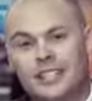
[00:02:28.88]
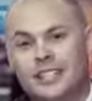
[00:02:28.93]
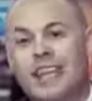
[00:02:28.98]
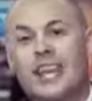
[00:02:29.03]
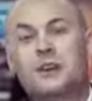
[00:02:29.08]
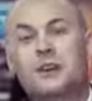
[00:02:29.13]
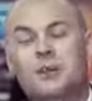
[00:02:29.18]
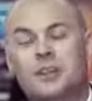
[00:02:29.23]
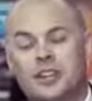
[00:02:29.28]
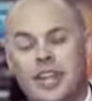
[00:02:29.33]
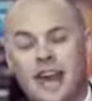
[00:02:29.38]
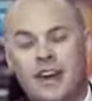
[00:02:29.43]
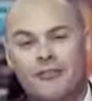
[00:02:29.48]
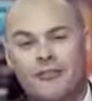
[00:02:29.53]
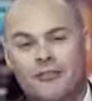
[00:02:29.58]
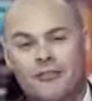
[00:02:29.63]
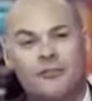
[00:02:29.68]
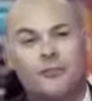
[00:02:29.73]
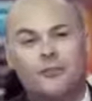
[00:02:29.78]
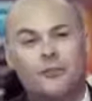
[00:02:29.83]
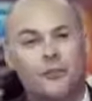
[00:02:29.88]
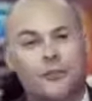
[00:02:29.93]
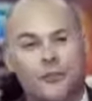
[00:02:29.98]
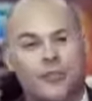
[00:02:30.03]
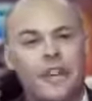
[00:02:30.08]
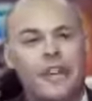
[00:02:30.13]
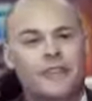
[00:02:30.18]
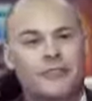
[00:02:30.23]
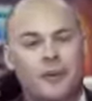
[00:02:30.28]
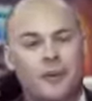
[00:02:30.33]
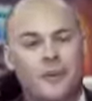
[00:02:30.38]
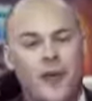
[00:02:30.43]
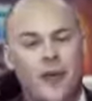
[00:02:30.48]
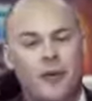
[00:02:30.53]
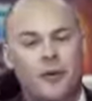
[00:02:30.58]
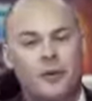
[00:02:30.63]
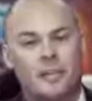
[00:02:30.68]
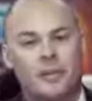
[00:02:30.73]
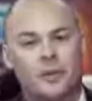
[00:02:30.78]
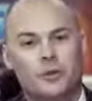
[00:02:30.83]
take from
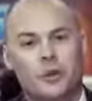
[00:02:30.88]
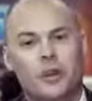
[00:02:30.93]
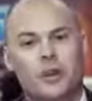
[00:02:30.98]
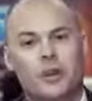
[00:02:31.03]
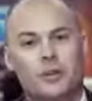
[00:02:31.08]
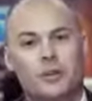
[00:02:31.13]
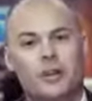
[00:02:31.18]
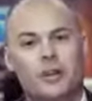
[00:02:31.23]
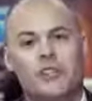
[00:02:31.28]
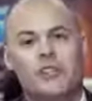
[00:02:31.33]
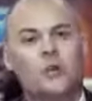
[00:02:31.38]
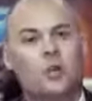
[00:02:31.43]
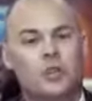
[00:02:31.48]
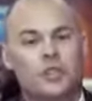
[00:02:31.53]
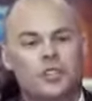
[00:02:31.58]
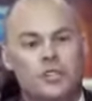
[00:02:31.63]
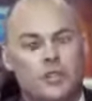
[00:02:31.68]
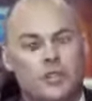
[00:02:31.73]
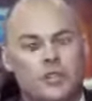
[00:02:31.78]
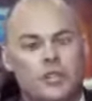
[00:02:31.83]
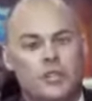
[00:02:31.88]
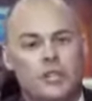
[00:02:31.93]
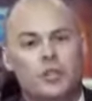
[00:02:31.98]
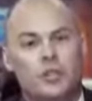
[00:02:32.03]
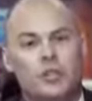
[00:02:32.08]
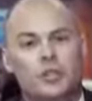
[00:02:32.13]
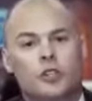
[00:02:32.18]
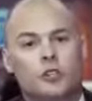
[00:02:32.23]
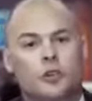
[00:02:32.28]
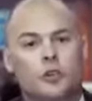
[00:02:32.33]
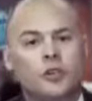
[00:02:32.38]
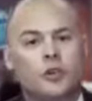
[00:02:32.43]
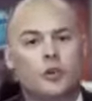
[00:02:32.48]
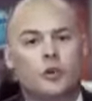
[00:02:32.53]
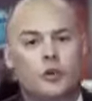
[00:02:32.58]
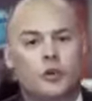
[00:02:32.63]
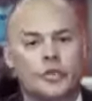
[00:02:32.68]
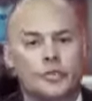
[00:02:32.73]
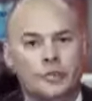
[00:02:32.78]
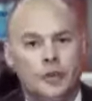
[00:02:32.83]
that what you will, but of course you can still use
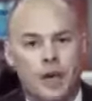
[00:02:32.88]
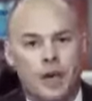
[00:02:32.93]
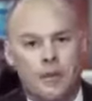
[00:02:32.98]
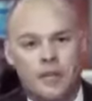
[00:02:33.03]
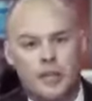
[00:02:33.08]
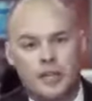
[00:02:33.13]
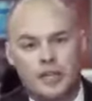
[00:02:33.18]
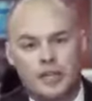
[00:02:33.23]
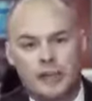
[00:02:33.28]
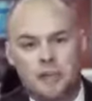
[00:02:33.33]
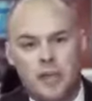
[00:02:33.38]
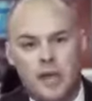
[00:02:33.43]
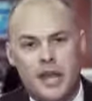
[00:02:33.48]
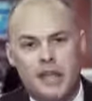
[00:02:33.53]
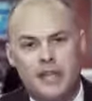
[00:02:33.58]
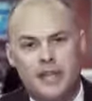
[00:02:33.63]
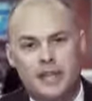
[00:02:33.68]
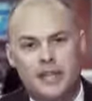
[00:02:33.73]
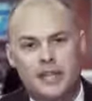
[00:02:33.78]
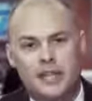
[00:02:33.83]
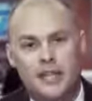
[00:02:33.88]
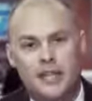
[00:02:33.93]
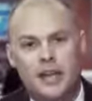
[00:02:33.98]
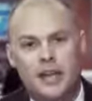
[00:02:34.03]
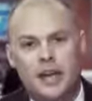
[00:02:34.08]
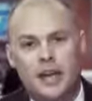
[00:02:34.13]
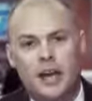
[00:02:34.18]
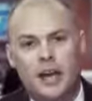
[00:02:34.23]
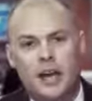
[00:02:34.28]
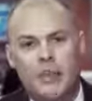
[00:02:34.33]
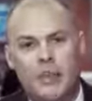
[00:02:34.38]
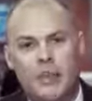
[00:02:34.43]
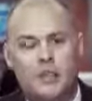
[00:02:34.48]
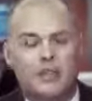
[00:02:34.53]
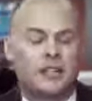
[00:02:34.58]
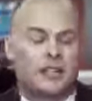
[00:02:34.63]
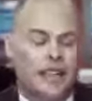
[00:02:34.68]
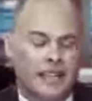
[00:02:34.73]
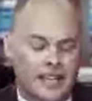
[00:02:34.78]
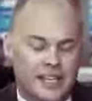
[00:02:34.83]
Bitcoin to buy milk and bacon,
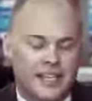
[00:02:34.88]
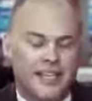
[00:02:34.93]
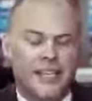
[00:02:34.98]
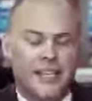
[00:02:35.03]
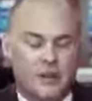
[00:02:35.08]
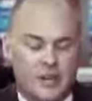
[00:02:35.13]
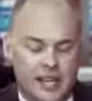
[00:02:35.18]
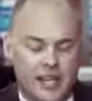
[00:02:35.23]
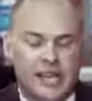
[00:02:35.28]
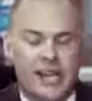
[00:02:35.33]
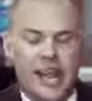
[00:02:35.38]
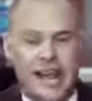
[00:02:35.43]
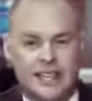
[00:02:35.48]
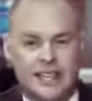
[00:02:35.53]
but they consider it an